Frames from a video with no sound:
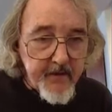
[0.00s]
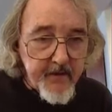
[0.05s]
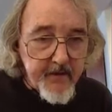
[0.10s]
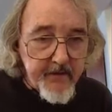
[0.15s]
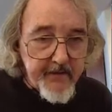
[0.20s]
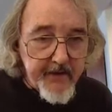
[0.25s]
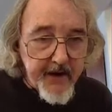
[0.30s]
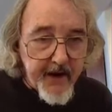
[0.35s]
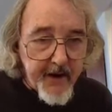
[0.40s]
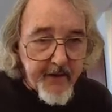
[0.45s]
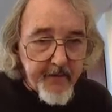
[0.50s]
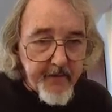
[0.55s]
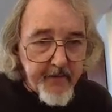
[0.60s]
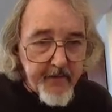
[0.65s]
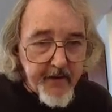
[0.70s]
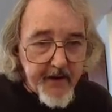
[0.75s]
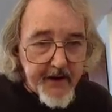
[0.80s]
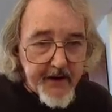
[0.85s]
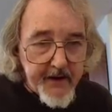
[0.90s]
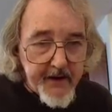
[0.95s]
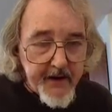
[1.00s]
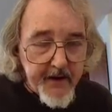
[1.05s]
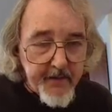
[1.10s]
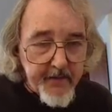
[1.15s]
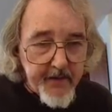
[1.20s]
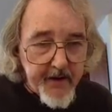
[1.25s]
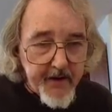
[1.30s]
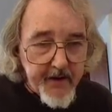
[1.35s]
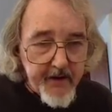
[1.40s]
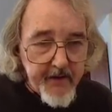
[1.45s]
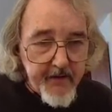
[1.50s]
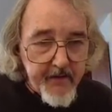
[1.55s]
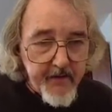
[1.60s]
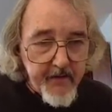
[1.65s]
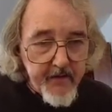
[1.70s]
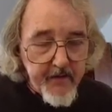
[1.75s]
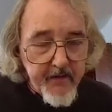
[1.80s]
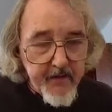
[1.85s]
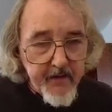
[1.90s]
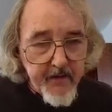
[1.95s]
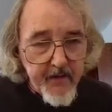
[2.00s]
uh, see, I'm lighting up. Can you...